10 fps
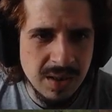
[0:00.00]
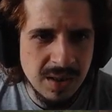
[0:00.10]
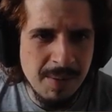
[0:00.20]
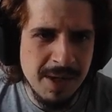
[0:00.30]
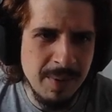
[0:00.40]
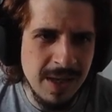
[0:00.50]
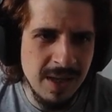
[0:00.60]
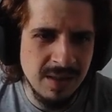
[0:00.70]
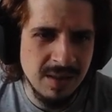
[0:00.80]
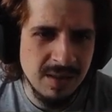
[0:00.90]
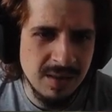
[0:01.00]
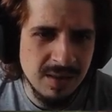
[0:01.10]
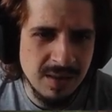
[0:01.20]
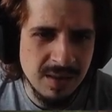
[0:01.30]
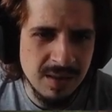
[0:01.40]
Come on, man.
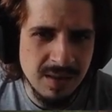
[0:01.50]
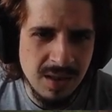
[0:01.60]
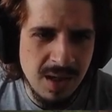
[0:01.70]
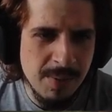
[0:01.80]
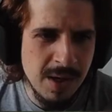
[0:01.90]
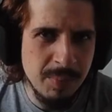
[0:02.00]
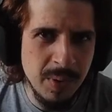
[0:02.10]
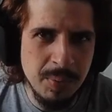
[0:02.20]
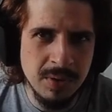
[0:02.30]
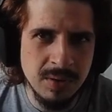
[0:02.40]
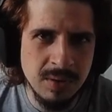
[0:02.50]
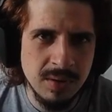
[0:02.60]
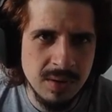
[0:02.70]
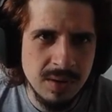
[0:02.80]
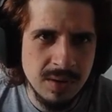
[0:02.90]
Come on, people.
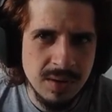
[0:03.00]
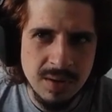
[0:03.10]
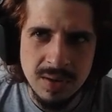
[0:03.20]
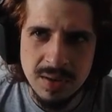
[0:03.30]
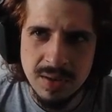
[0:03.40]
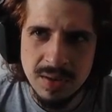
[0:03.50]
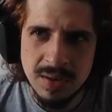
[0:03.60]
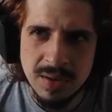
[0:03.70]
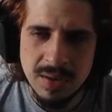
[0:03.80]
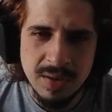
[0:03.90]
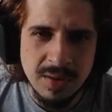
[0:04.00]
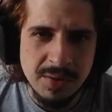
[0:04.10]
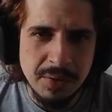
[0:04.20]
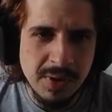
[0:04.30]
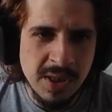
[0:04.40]

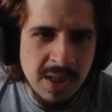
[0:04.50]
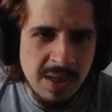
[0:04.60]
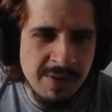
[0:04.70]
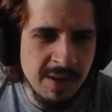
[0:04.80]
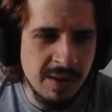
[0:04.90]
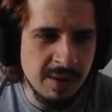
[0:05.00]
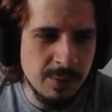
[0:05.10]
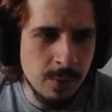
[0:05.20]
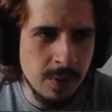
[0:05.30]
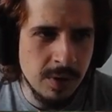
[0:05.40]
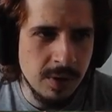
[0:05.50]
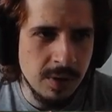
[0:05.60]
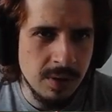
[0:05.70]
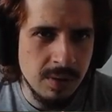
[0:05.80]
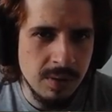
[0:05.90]
Students have nothing to
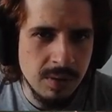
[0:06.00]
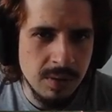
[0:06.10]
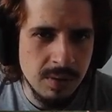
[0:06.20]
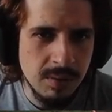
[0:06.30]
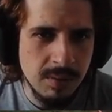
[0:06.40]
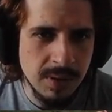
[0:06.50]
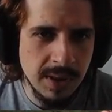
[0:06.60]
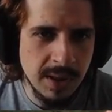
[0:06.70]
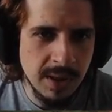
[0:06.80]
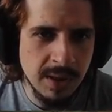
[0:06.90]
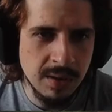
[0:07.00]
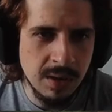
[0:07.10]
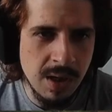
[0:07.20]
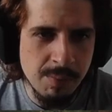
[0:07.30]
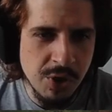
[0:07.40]
order. All they can get the
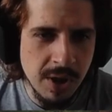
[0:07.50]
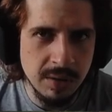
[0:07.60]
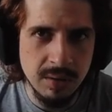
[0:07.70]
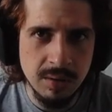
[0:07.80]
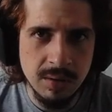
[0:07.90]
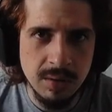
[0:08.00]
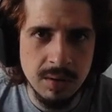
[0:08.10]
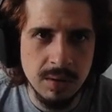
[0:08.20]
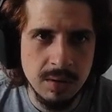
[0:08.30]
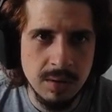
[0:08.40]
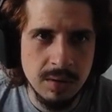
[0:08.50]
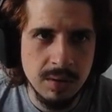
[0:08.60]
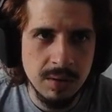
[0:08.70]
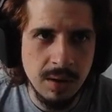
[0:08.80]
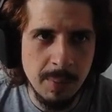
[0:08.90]
com shot.
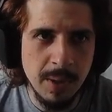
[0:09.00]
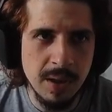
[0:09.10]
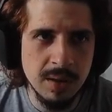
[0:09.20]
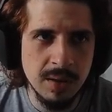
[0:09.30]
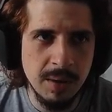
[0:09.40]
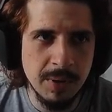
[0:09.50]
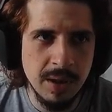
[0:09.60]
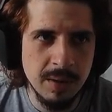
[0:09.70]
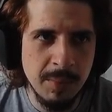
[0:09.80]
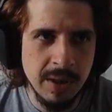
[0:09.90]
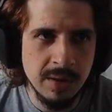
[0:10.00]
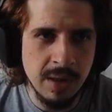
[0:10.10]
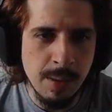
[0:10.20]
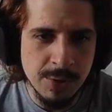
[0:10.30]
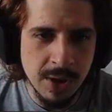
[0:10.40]
I'm gonna I'm gonna make the
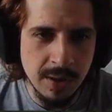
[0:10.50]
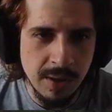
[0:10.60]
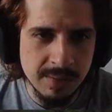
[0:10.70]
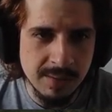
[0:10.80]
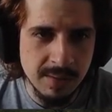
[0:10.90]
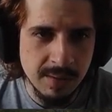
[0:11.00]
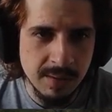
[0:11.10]
com shot next.